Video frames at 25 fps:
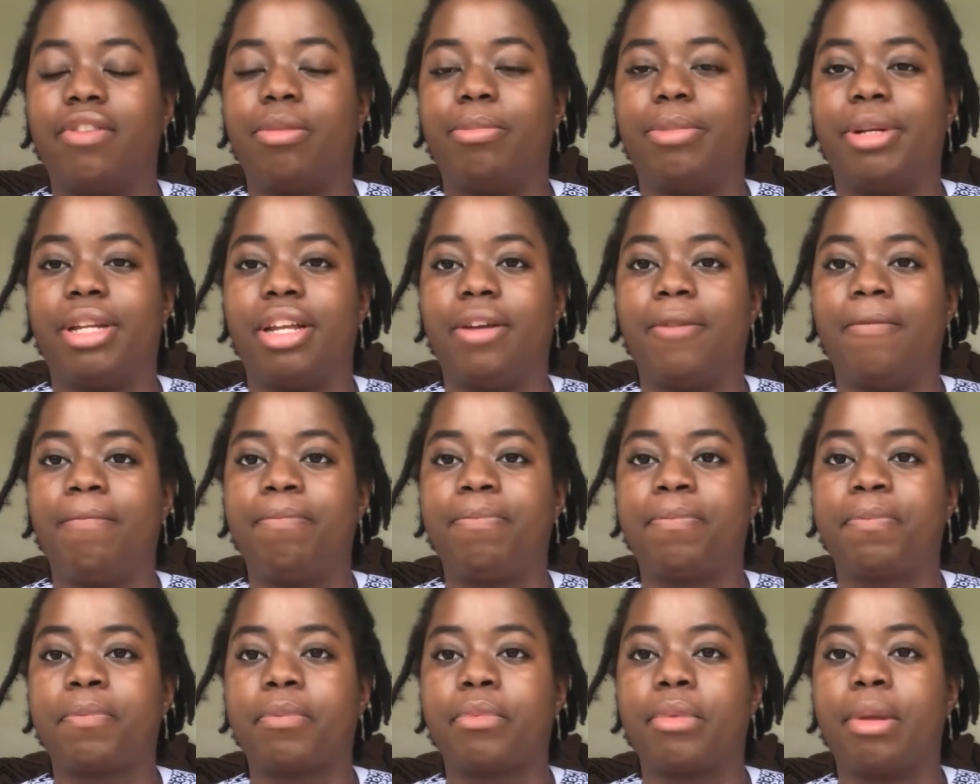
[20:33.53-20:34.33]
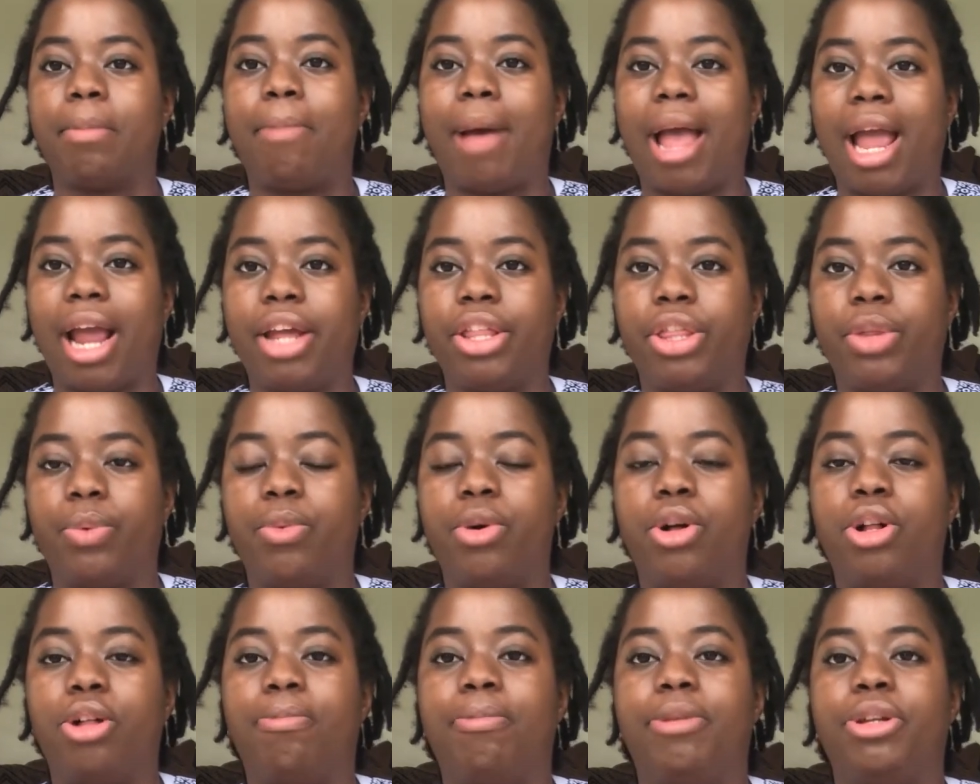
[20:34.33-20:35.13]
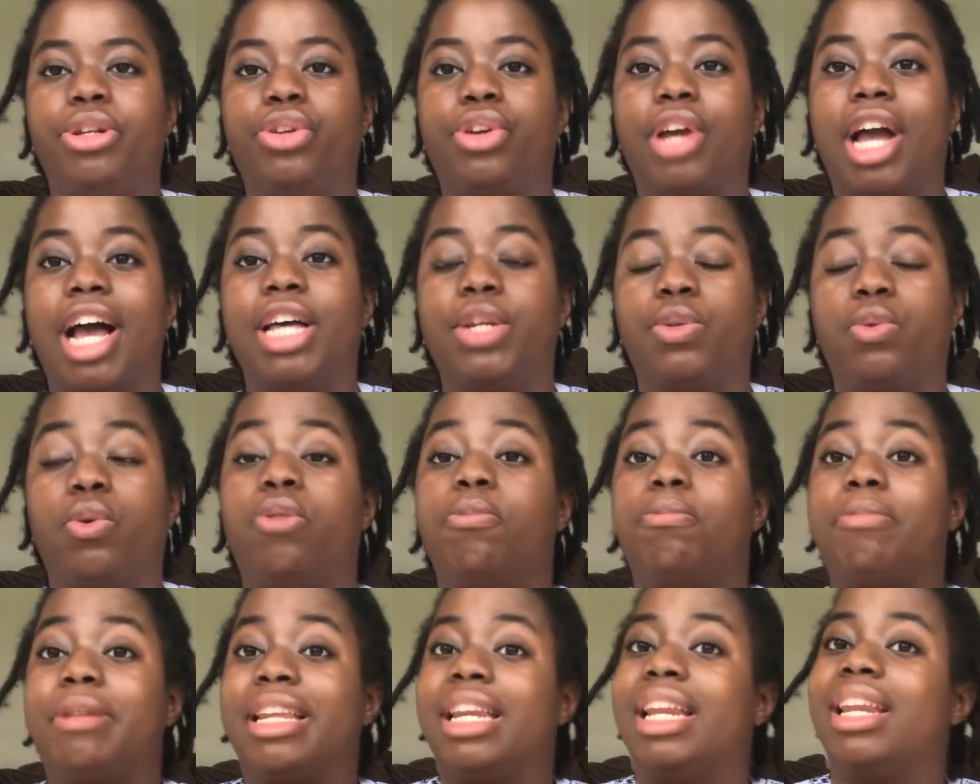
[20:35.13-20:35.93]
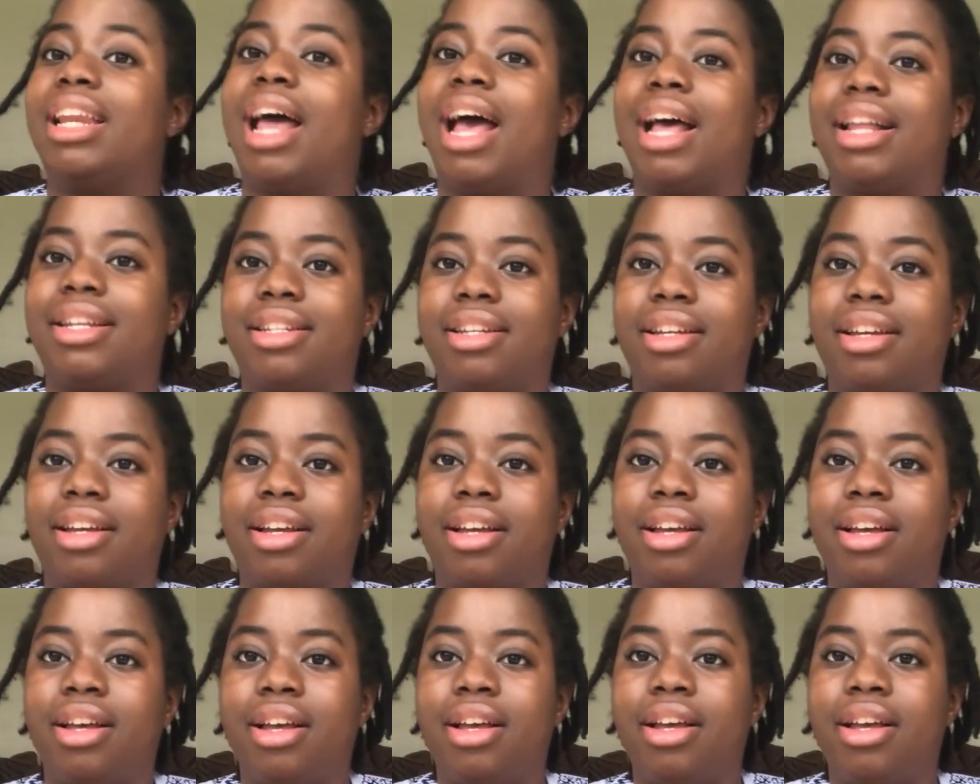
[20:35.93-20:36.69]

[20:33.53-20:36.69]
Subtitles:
I'll be back in the world, but you guys won't be in an attic.